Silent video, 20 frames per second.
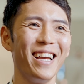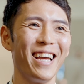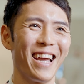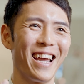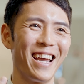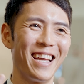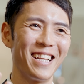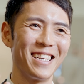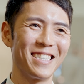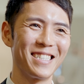
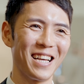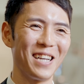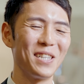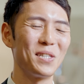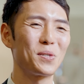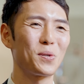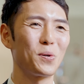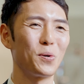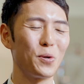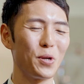and
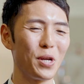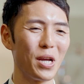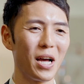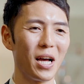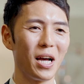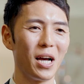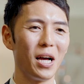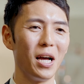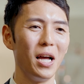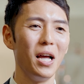South
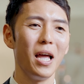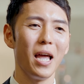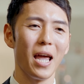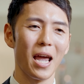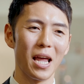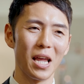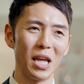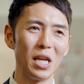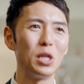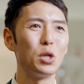Korea
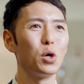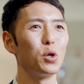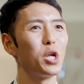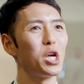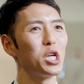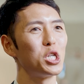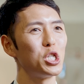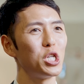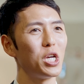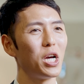and
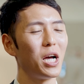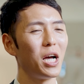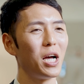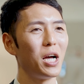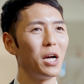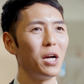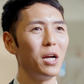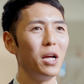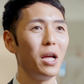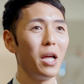
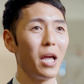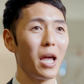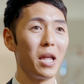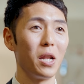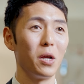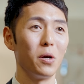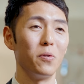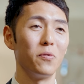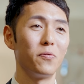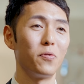Indonesia
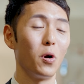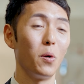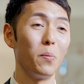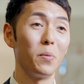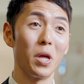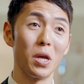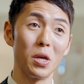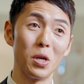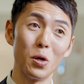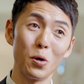and from
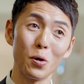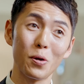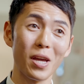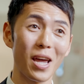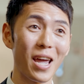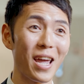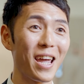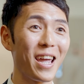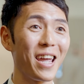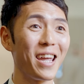the
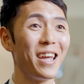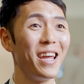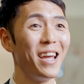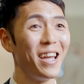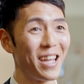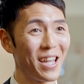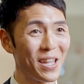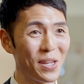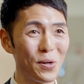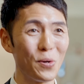UK,
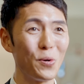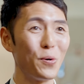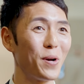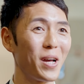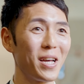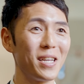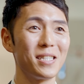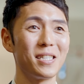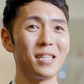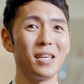
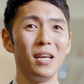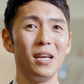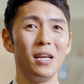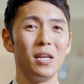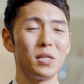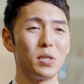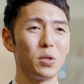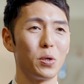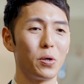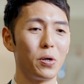US,
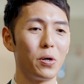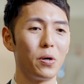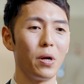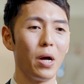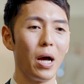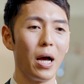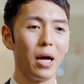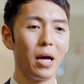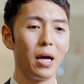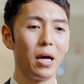so
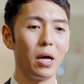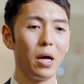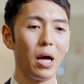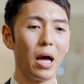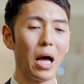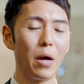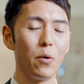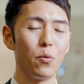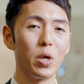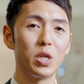uh,
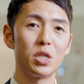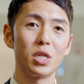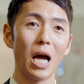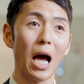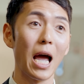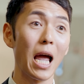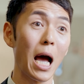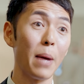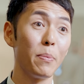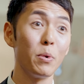which
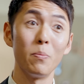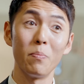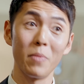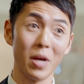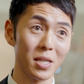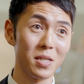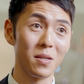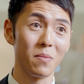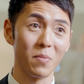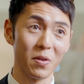I haven't
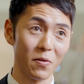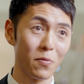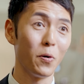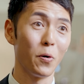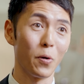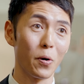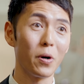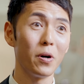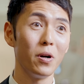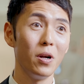met
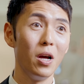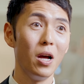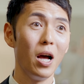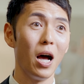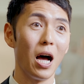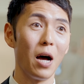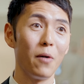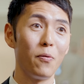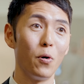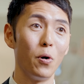before
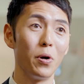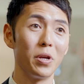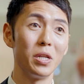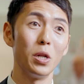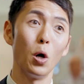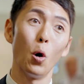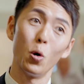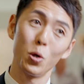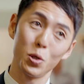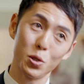uh, for
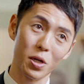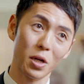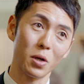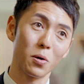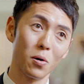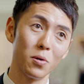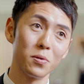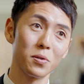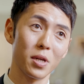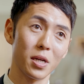in Australian
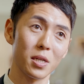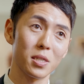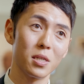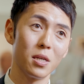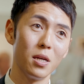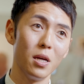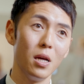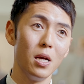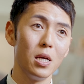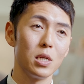context.
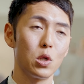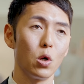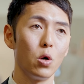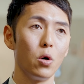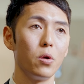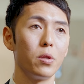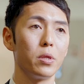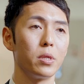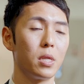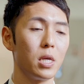
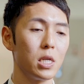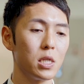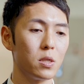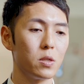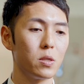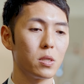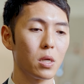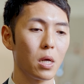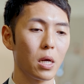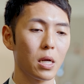So
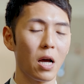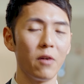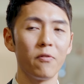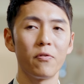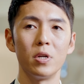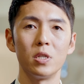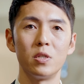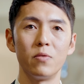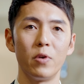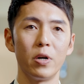this
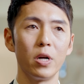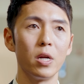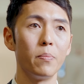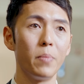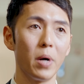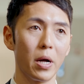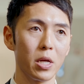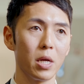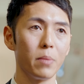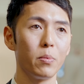conference is very
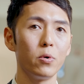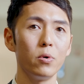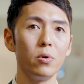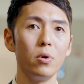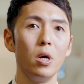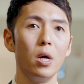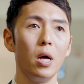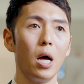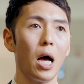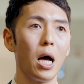valuable
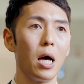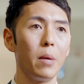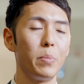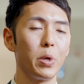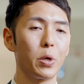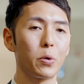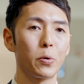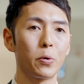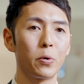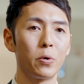uh,
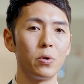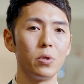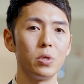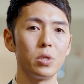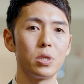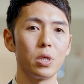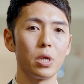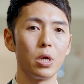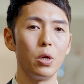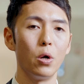
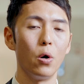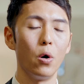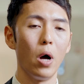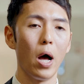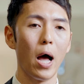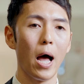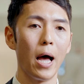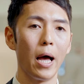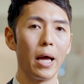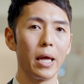because you know
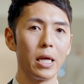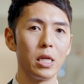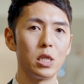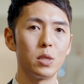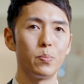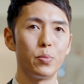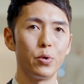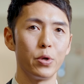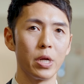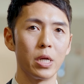uh, it
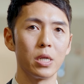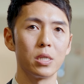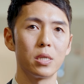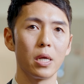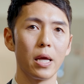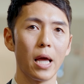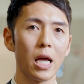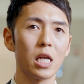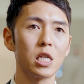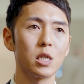brings
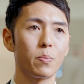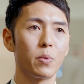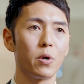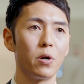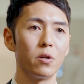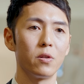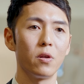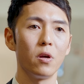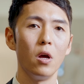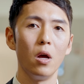
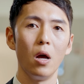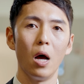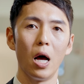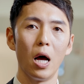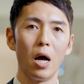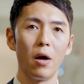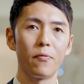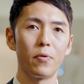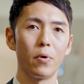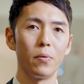experts
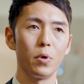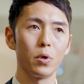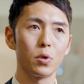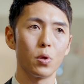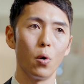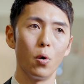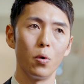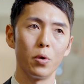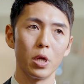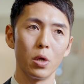uh, from not
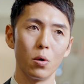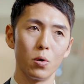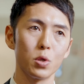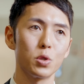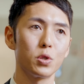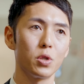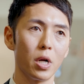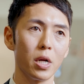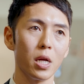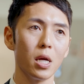only
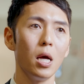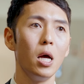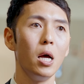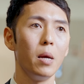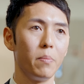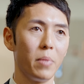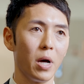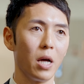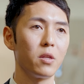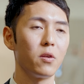Australia
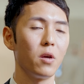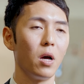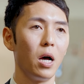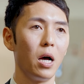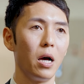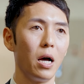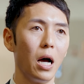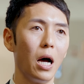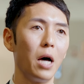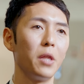but
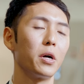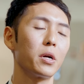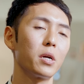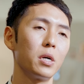uh, other